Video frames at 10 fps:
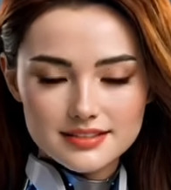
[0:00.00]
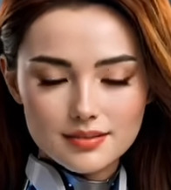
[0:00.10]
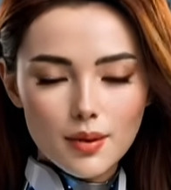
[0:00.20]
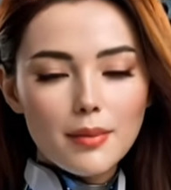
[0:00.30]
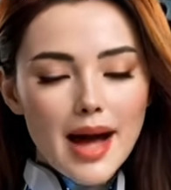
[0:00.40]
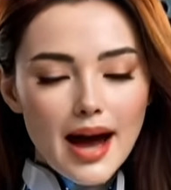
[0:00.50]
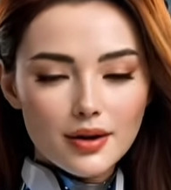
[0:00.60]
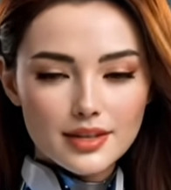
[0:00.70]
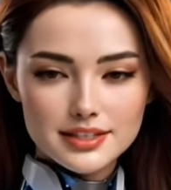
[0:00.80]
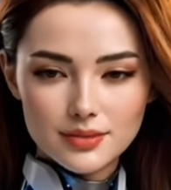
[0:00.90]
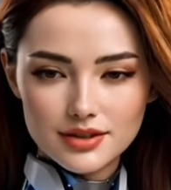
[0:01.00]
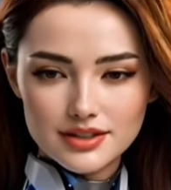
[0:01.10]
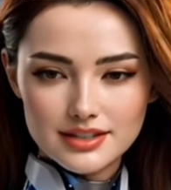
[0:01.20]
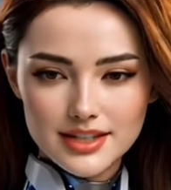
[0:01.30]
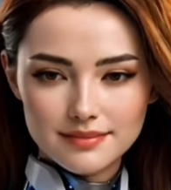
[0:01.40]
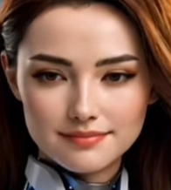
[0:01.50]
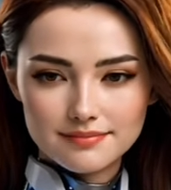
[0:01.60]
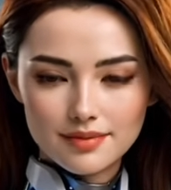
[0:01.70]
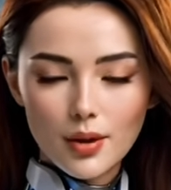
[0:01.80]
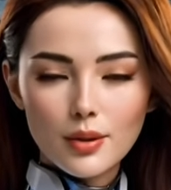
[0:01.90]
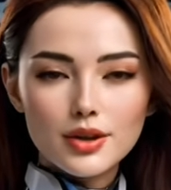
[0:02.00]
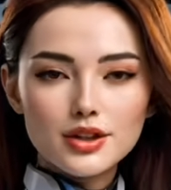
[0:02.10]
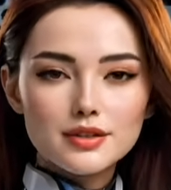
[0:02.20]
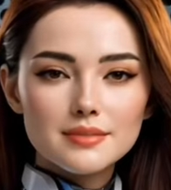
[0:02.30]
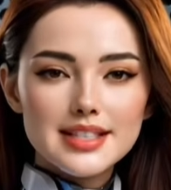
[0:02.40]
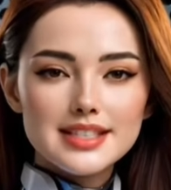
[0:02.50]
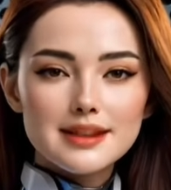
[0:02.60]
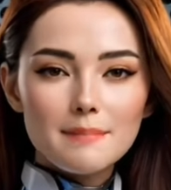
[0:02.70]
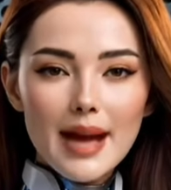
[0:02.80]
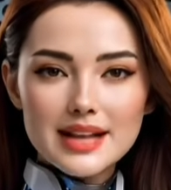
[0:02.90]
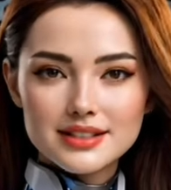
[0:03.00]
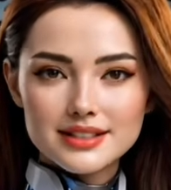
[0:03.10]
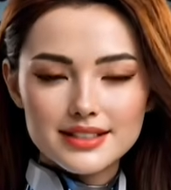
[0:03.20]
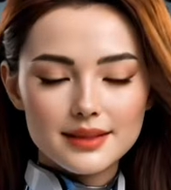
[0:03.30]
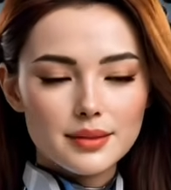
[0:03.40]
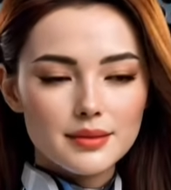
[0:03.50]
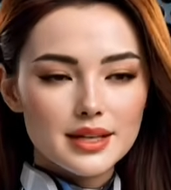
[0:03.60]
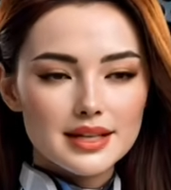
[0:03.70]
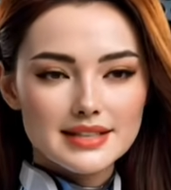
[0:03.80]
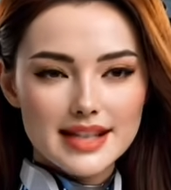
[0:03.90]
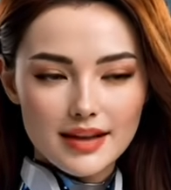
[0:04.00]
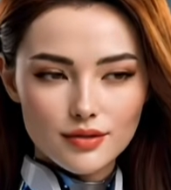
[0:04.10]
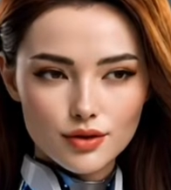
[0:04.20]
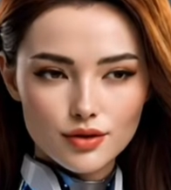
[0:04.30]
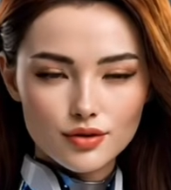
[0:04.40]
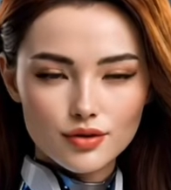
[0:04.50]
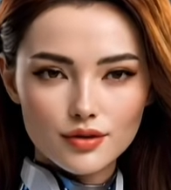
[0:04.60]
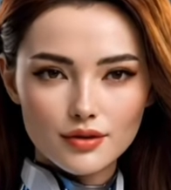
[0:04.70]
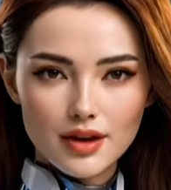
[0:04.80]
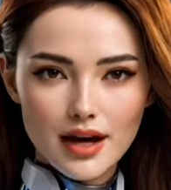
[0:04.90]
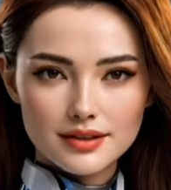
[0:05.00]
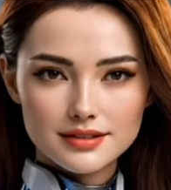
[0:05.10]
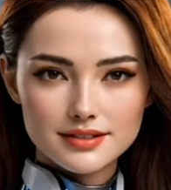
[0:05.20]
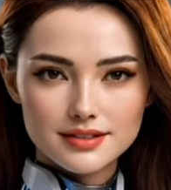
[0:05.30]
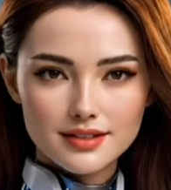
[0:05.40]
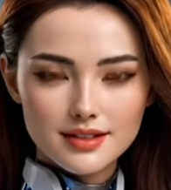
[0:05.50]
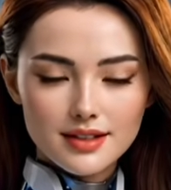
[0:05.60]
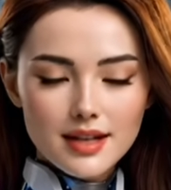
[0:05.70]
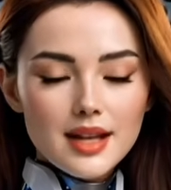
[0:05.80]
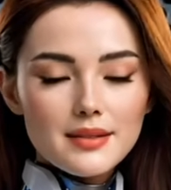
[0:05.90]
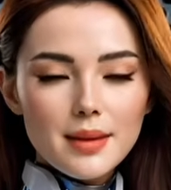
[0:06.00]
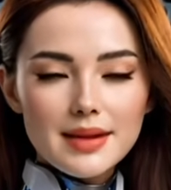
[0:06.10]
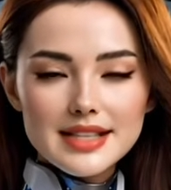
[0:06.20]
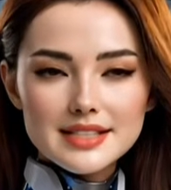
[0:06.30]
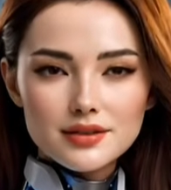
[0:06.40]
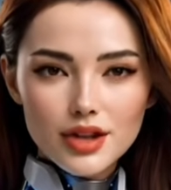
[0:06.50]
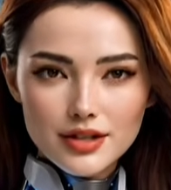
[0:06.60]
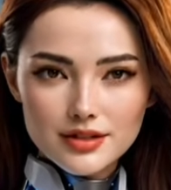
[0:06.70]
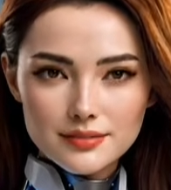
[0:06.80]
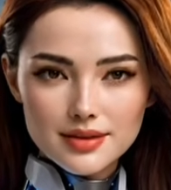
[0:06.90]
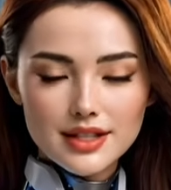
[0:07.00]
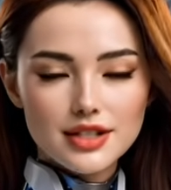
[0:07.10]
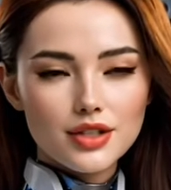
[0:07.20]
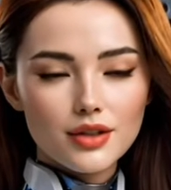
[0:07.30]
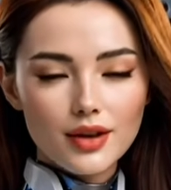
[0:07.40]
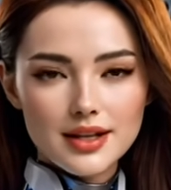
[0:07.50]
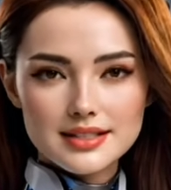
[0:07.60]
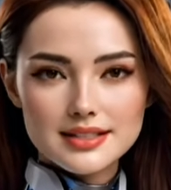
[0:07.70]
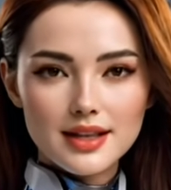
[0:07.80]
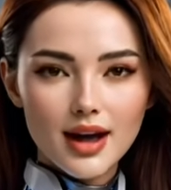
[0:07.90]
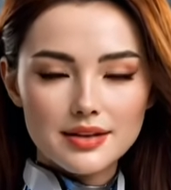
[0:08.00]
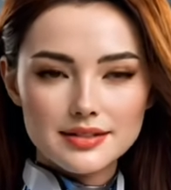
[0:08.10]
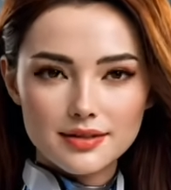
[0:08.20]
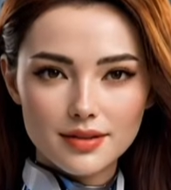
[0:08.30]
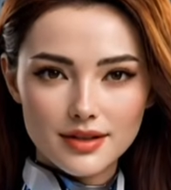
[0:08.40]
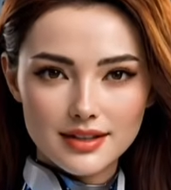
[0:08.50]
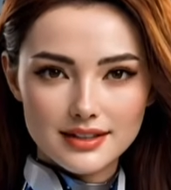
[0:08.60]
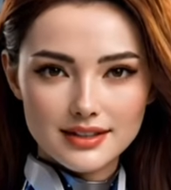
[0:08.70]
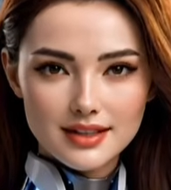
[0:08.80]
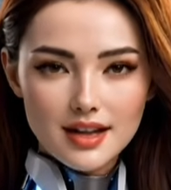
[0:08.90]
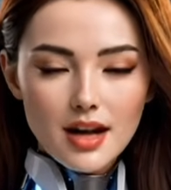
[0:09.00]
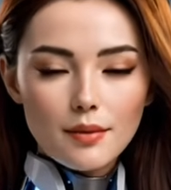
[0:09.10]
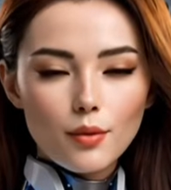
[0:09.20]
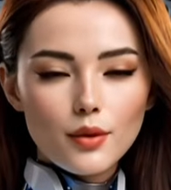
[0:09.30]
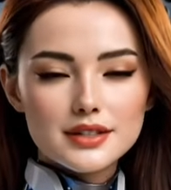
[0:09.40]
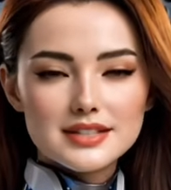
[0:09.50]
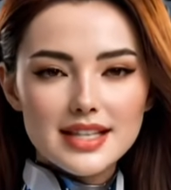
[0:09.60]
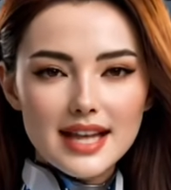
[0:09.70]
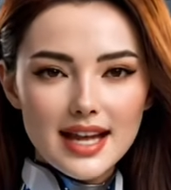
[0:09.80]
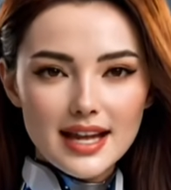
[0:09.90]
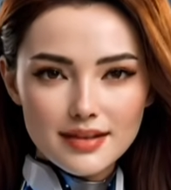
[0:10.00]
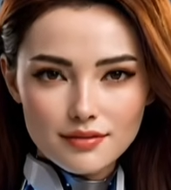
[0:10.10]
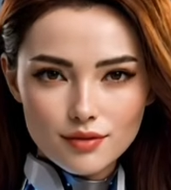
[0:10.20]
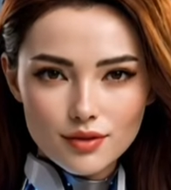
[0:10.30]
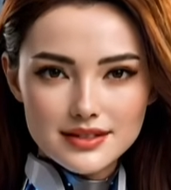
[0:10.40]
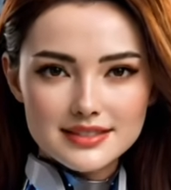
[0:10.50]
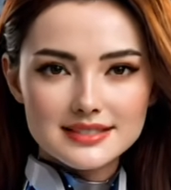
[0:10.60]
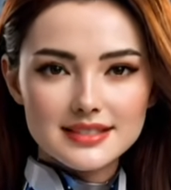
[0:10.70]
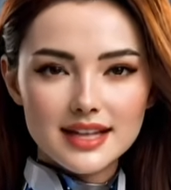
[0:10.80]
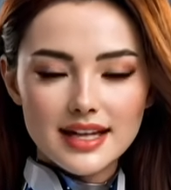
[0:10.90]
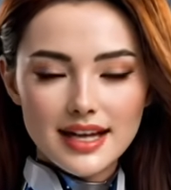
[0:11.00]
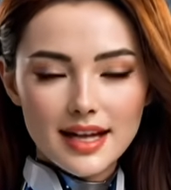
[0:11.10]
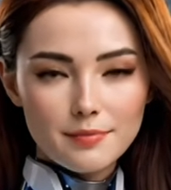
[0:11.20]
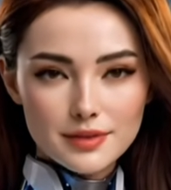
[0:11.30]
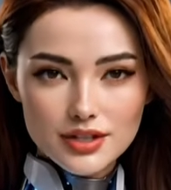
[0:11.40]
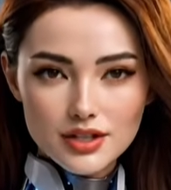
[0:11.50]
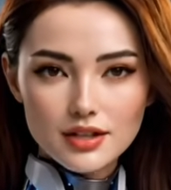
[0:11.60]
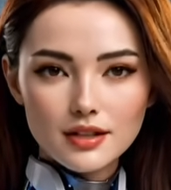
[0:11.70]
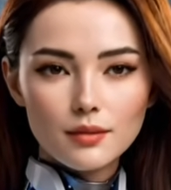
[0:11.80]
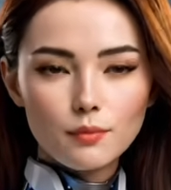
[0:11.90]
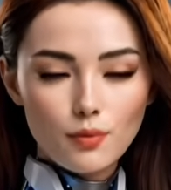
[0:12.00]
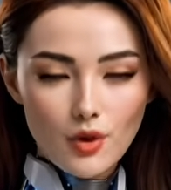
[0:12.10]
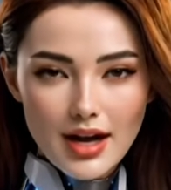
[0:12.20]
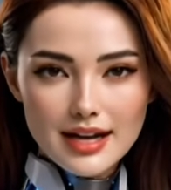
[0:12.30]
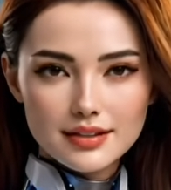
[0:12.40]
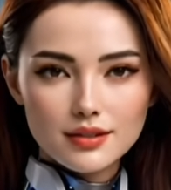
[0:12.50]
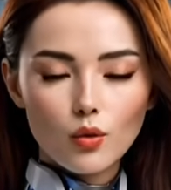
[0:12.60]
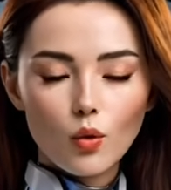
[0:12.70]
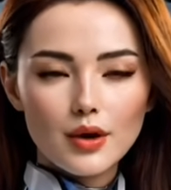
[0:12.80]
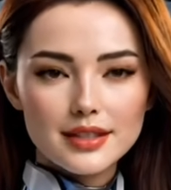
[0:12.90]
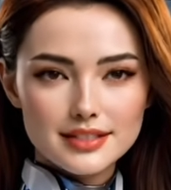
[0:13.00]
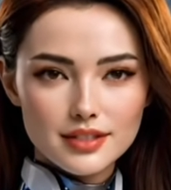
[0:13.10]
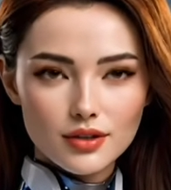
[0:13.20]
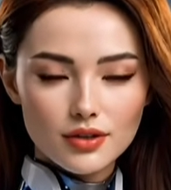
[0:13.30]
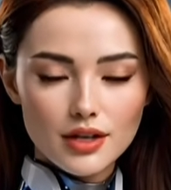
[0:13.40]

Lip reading: The knight eyes b5, my bishop looks at f7, my other knight jumps to g5, my e-pawn hits f5 and d5, my rook slides to e1, and the pawn on d4 owns e5 and c5.